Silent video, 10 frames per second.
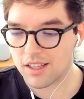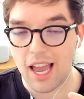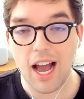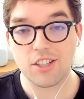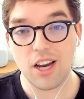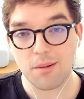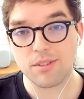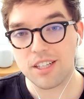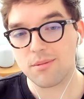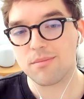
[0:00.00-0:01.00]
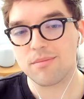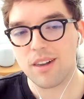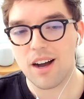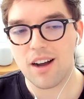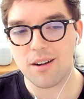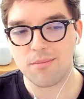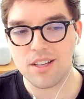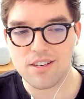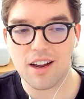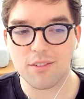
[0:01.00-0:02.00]
Cash App team
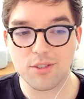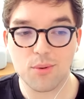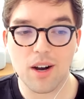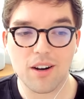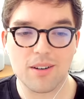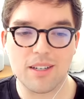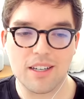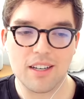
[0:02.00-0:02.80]
inside of Square.